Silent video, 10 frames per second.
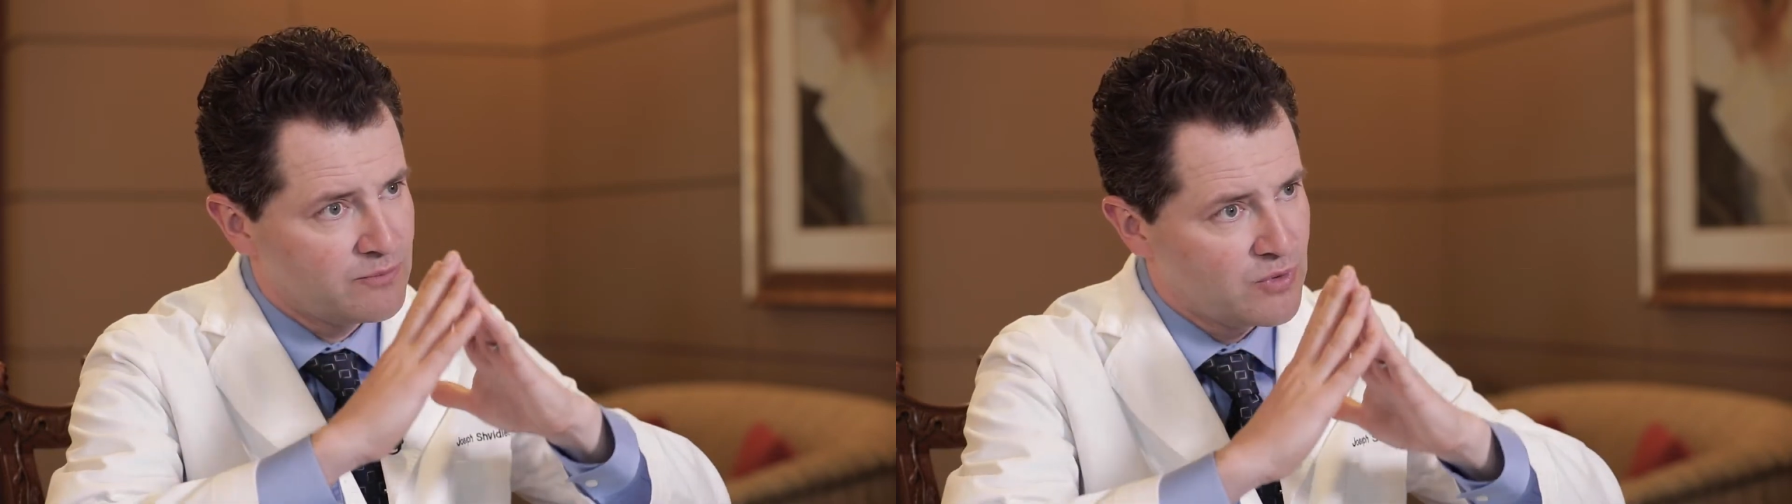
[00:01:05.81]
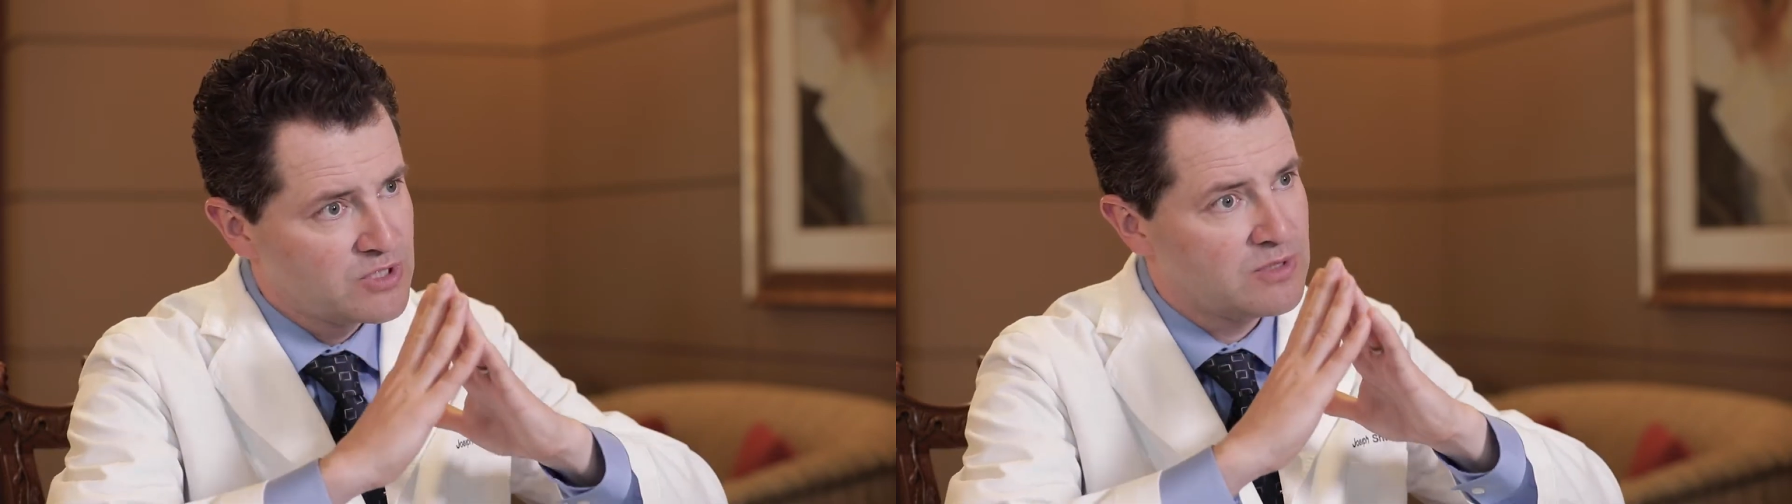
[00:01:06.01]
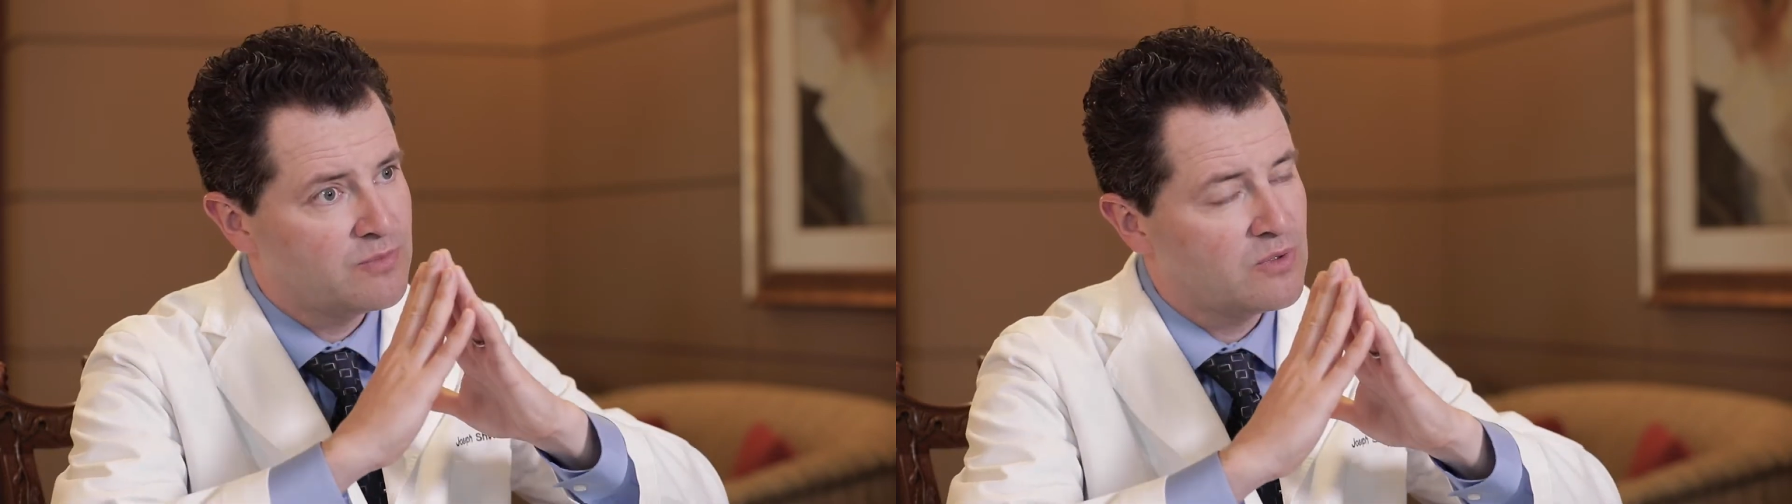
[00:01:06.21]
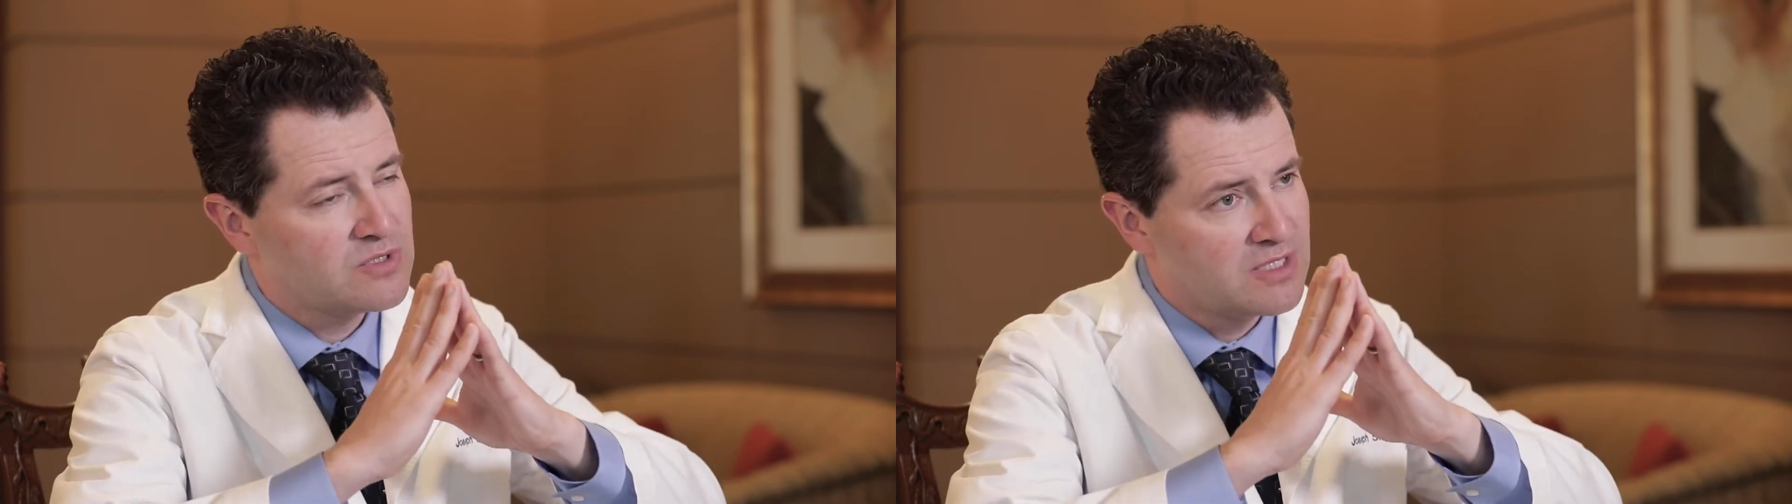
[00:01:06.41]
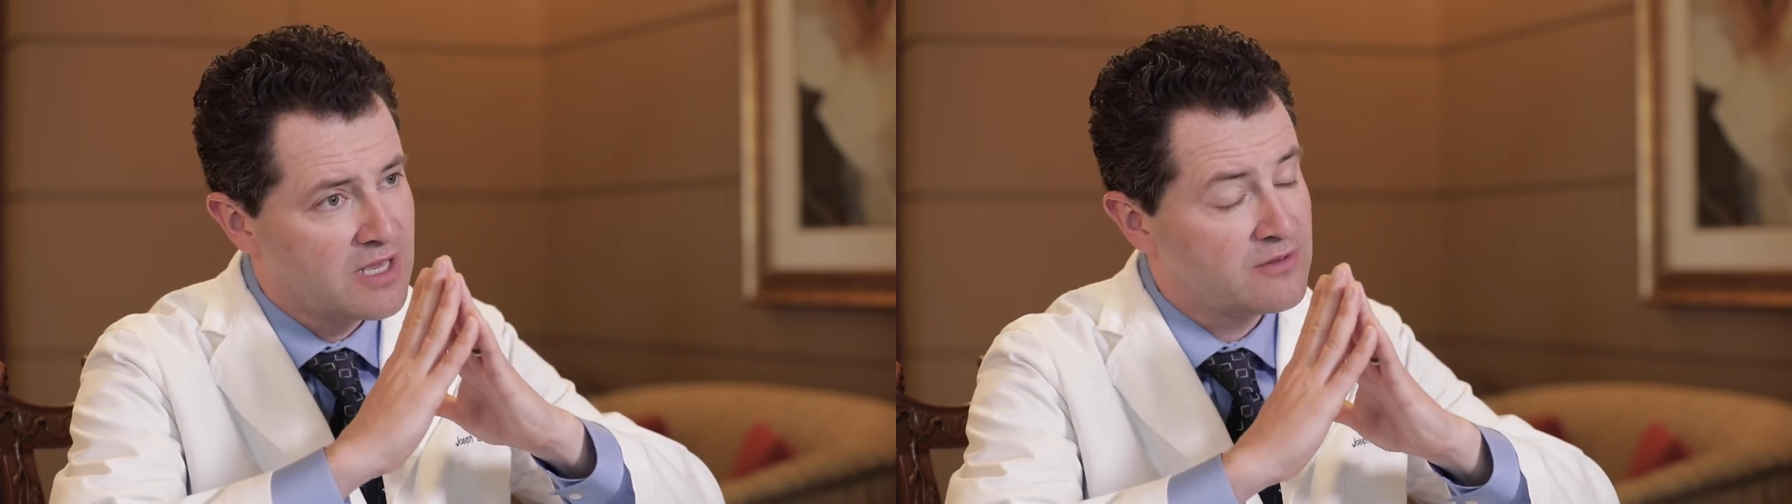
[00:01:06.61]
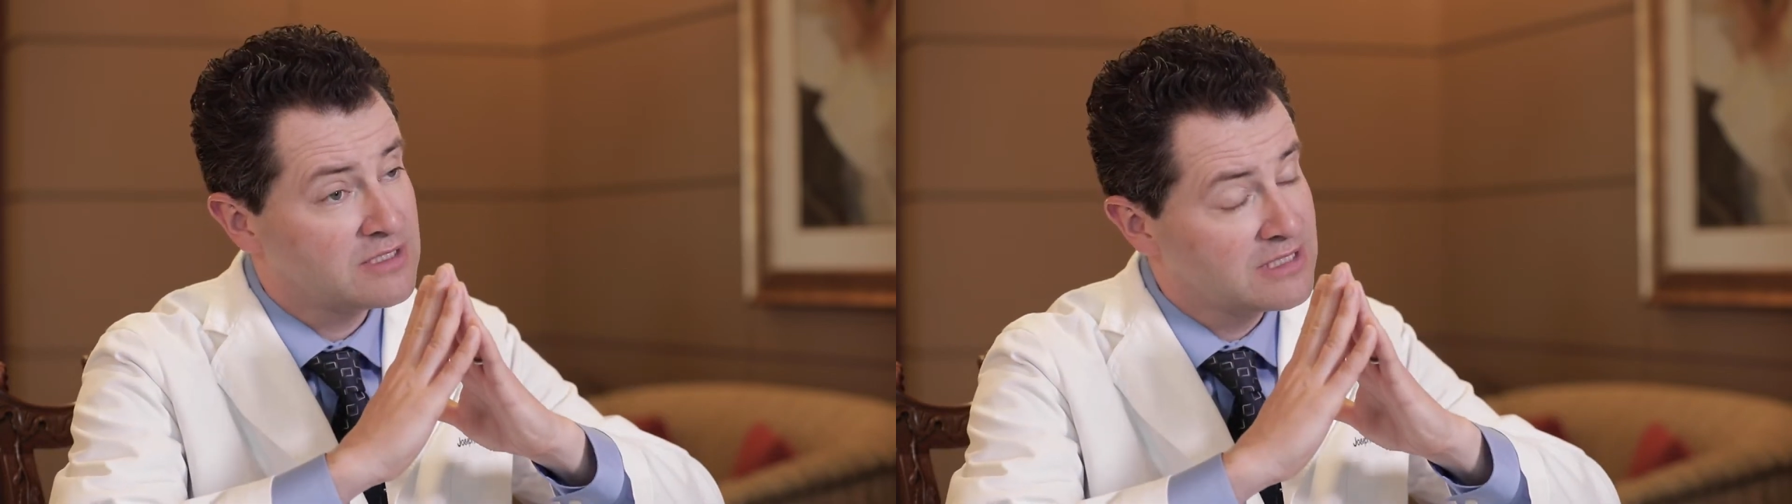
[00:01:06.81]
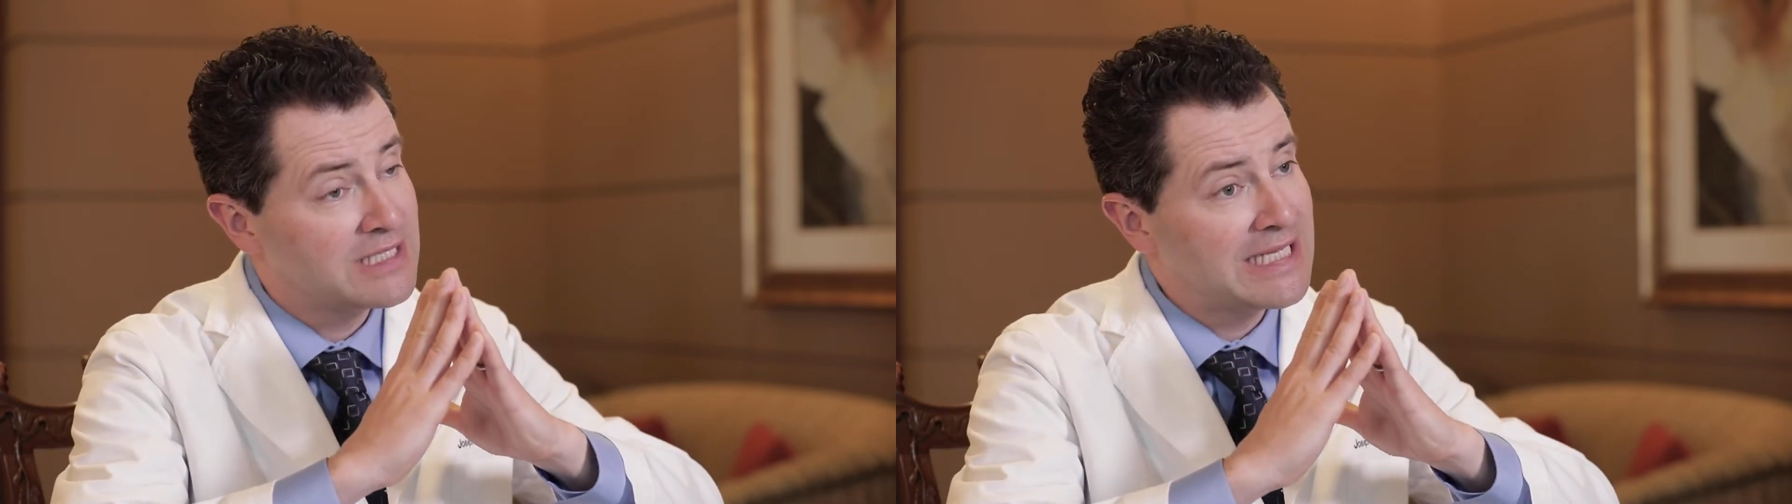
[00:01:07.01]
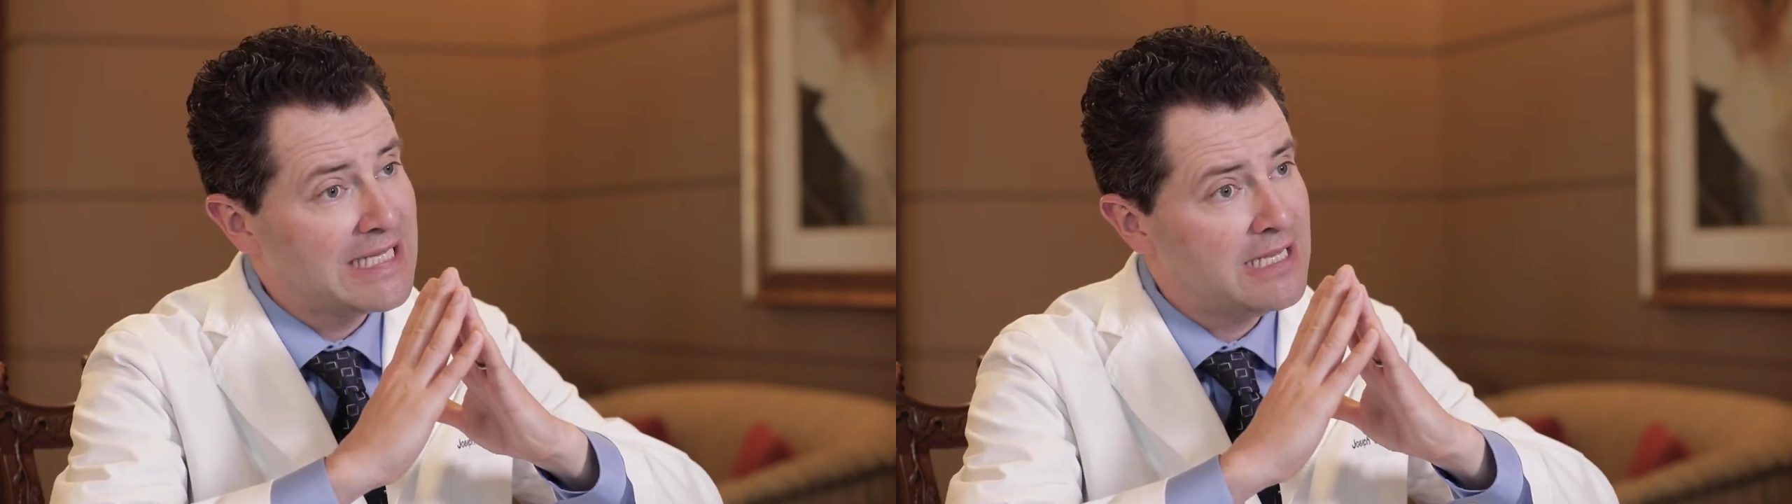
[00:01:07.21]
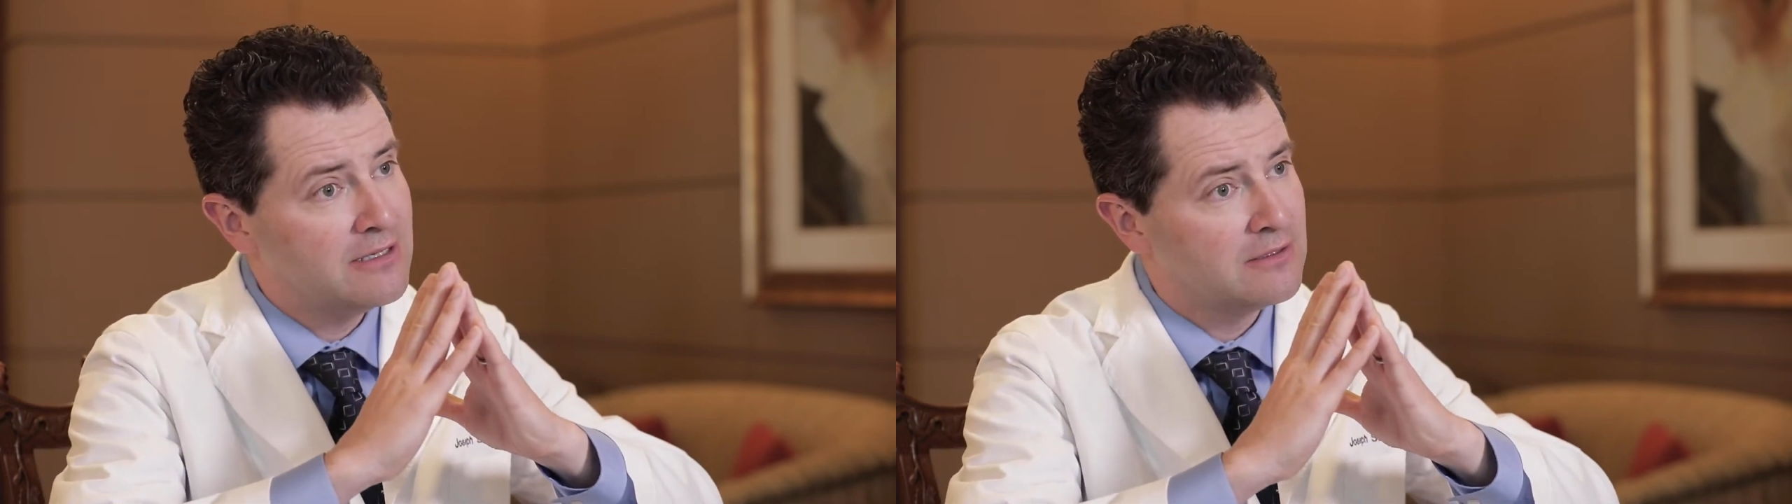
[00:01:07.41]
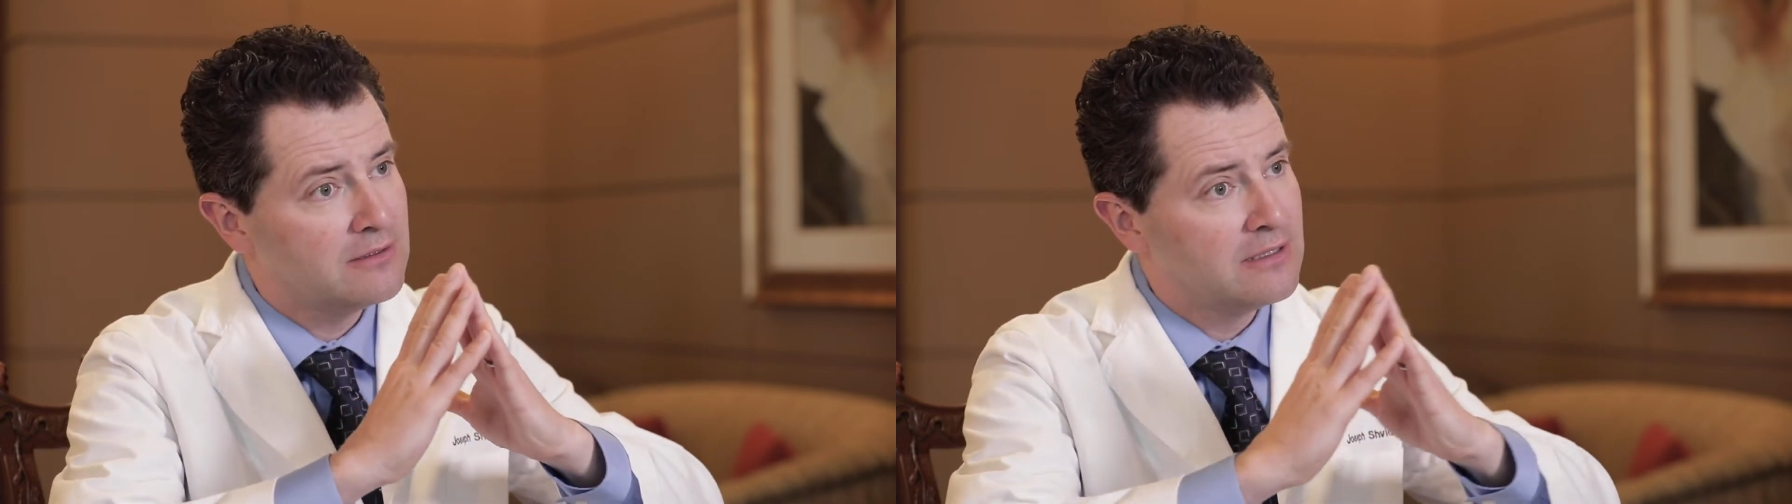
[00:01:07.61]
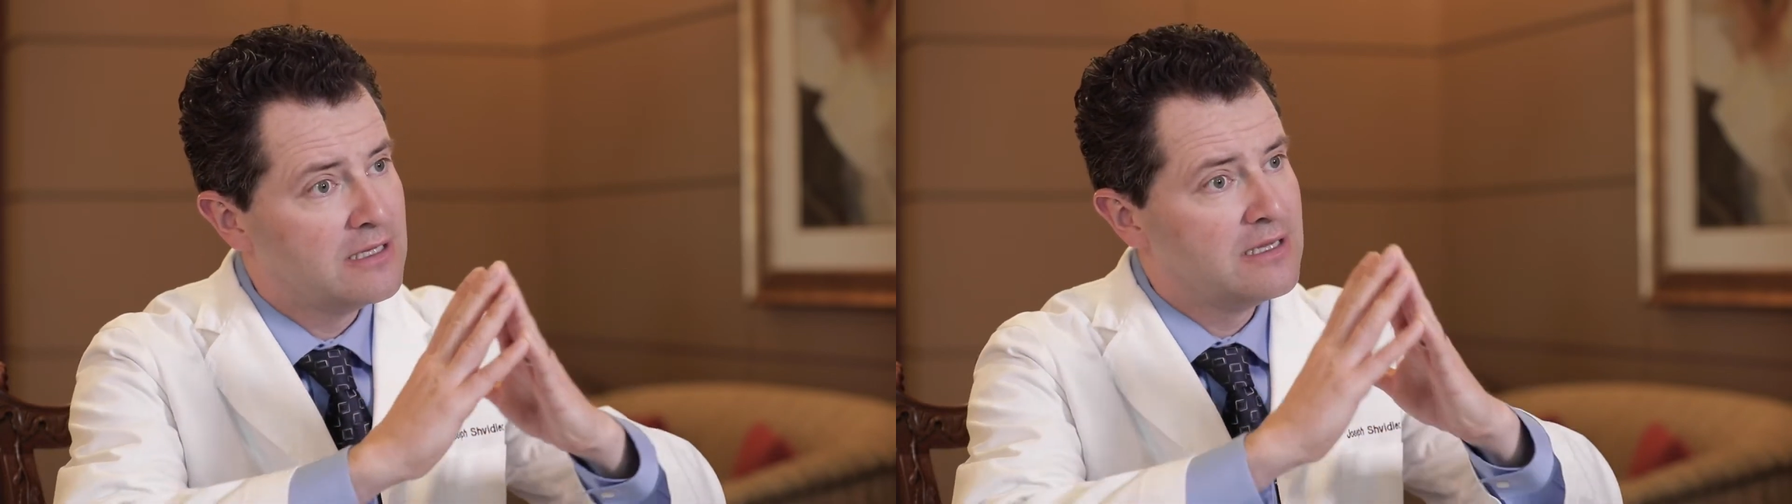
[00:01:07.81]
push the bones together until they heal,